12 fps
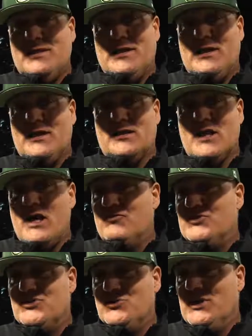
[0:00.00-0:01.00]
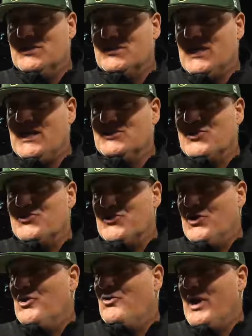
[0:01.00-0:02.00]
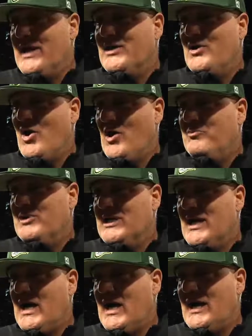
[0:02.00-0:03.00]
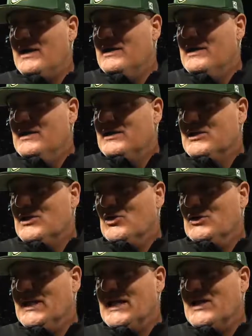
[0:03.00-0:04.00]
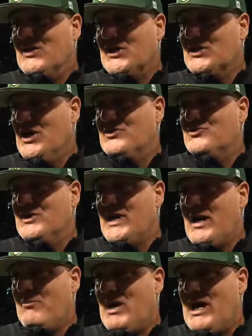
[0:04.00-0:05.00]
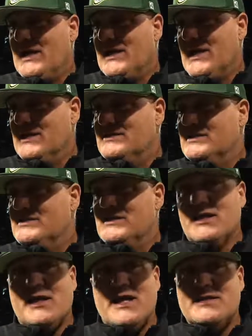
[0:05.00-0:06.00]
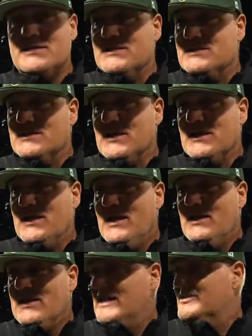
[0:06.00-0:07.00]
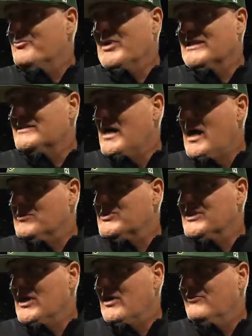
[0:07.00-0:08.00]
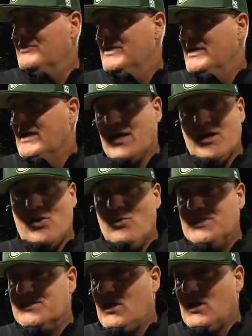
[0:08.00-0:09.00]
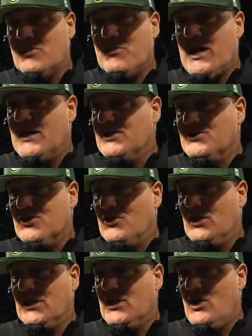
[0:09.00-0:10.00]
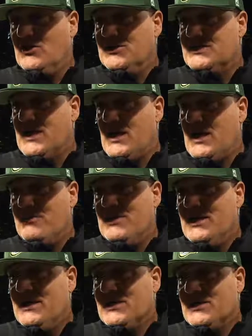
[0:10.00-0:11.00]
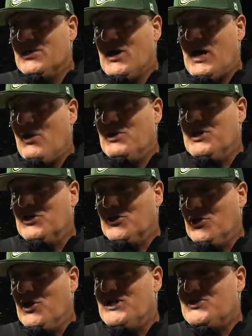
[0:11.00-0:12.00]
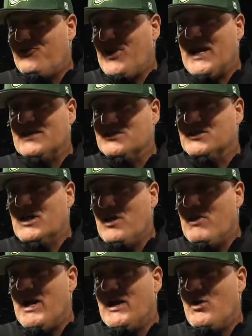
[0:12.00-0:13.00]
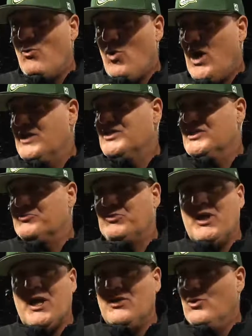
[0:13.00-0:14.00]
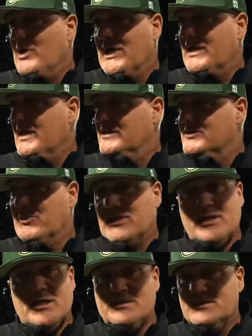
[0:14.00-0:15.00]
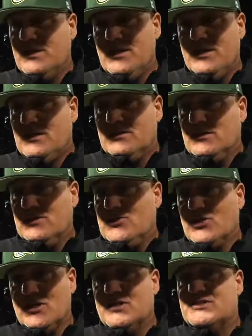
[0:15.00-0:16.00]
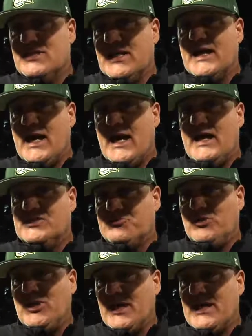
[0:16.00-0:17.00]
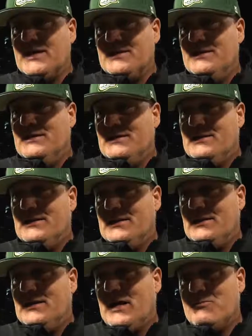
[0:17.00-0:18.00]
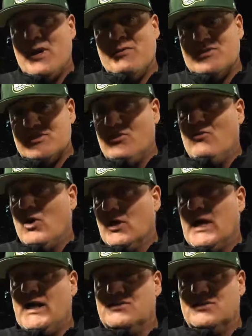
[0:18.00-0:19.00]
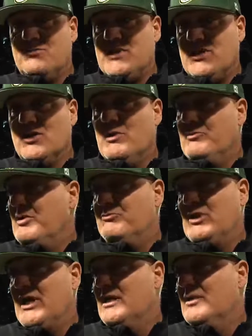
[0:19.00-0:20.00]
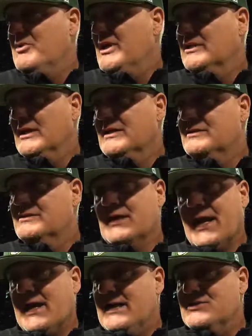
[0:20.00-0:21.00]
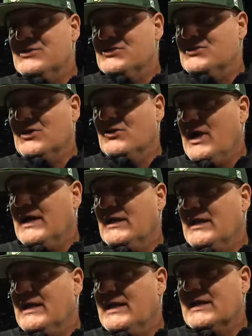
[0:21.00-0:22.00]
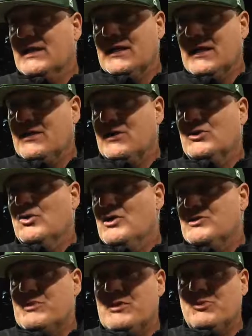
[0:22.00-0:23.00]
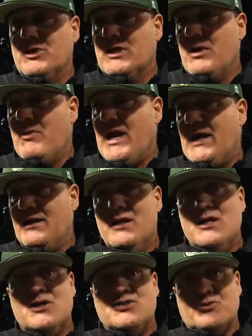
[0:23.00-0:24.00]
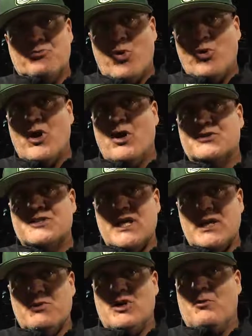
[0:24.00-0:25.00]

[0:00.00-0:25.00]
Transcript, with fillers: Uh, conference USA is a third rated RPI you know league in the country now behind the SEC and ACC. That's big time stuff. I know we talk about it internally all the time. You know, I would encourage fans to come out and watch us play on the weekends because you're going to see guys playing, uh, and maybe some of our guys someday they're going to be playing in the big leagues. And it's just a great league. And again, encourage people to come out, support our team and